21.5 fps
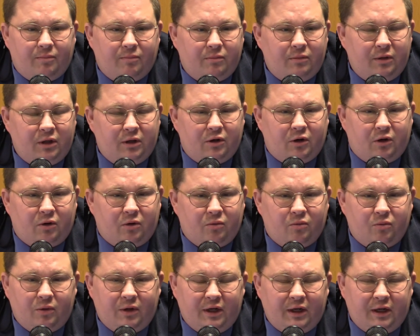You know,
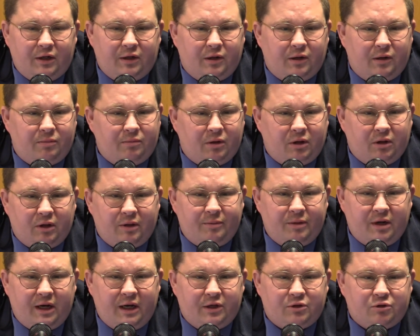we need to
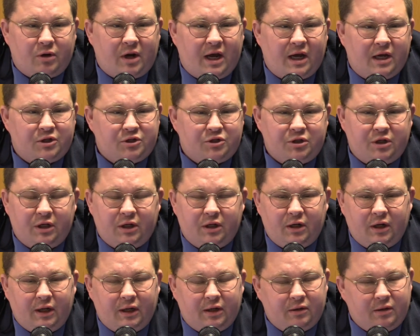eliminate trash
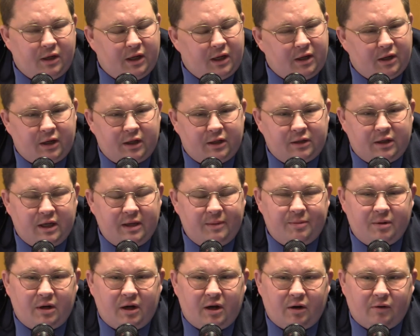and keep
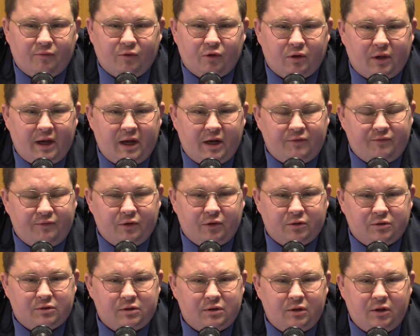it out of our landfills.